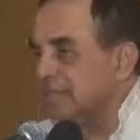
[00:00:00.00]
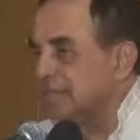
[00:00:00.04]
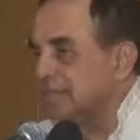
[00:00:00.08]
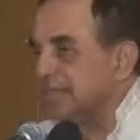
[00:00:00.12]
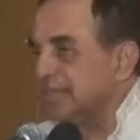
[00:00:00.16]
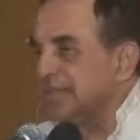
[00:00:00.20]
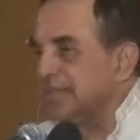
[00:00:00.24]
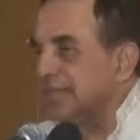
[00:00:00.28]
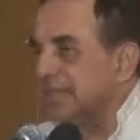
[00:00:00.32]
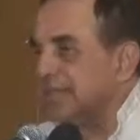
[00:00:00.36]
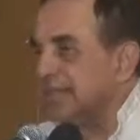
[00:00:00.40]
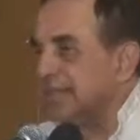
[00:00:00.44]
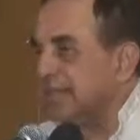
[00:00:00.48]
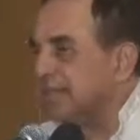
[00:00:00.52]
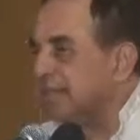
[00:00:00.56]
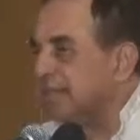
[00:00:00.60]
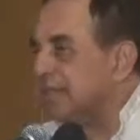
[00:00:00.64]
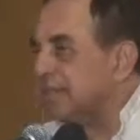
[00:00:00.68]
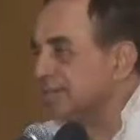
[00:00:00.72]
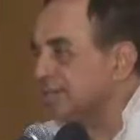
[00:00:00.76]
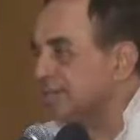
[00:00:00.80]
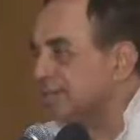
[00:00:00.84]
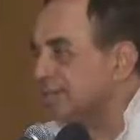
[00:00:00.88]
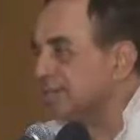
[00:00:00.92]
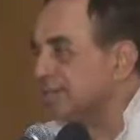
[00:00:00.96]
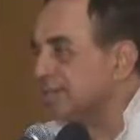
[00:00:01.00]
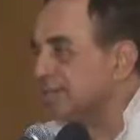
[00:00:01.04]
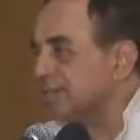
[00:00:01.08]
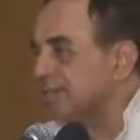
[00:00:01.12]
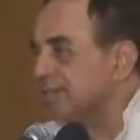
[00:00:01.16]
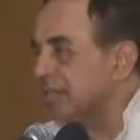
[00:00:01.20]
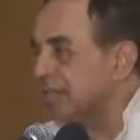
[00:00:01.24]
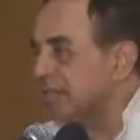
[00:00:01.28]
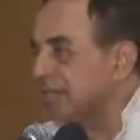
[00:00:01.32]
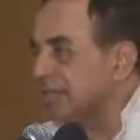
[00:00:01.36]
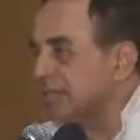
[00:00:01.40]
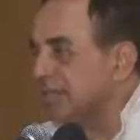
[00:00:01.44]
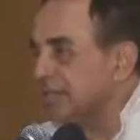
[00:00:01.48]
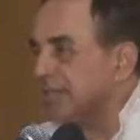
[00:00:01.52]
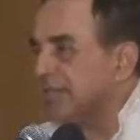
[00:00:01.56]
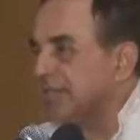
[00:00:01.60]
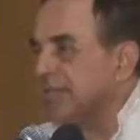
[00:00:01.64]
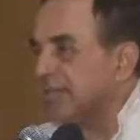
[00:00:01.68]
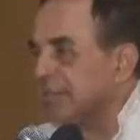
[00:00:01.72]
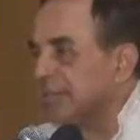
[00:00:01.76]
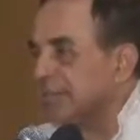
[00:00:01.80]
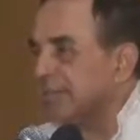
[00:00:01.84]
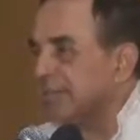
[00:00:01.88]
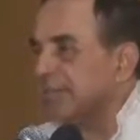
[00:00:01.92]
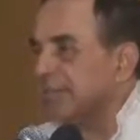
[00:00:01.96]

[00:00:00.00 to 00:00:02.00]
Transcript: and slay it and eat it